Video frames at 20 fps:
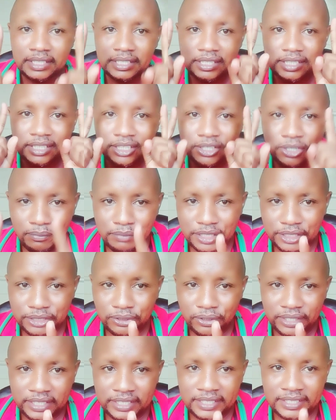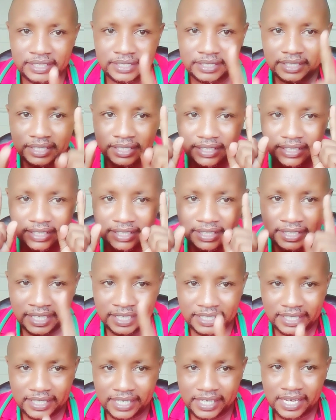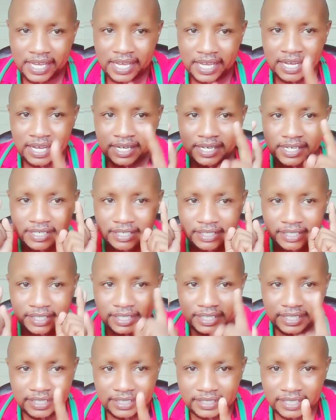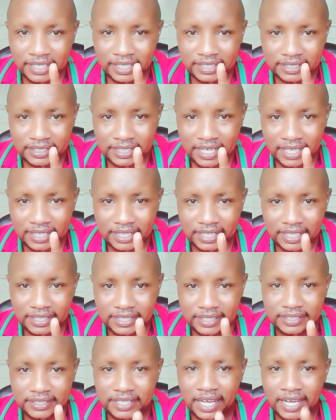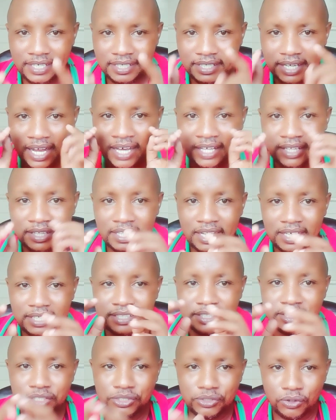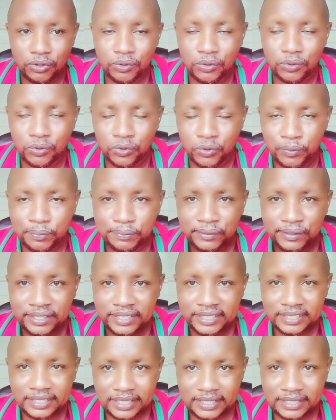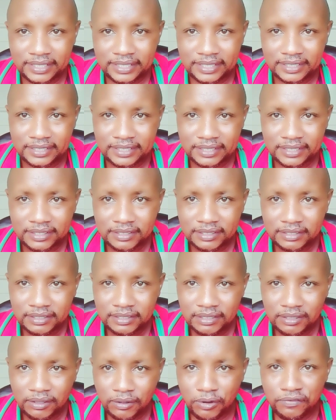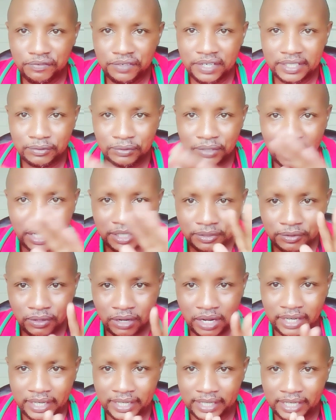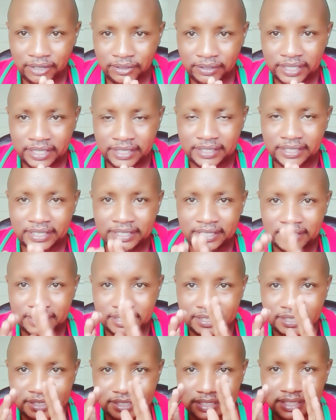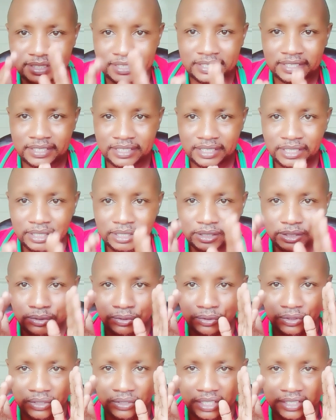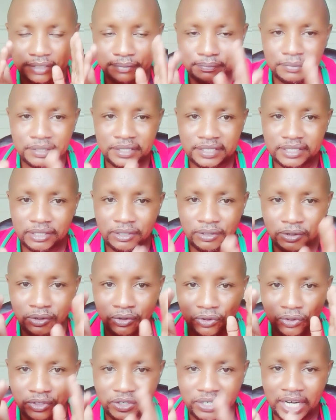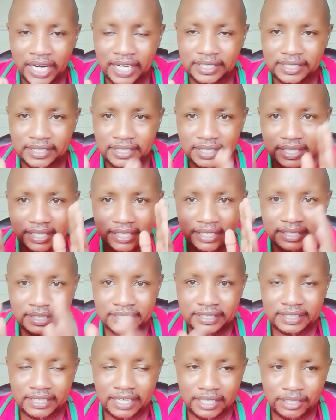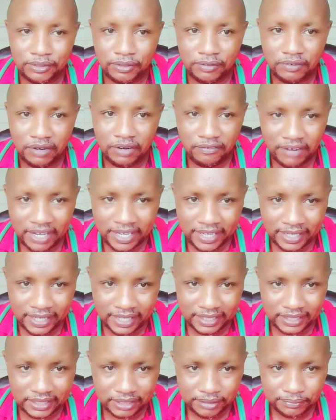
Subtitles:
dormitories, daycare, religious gatherings, and other indoor group settings. Obviously, where you are crowded, it's easy to transmit or contract this kind of a virus.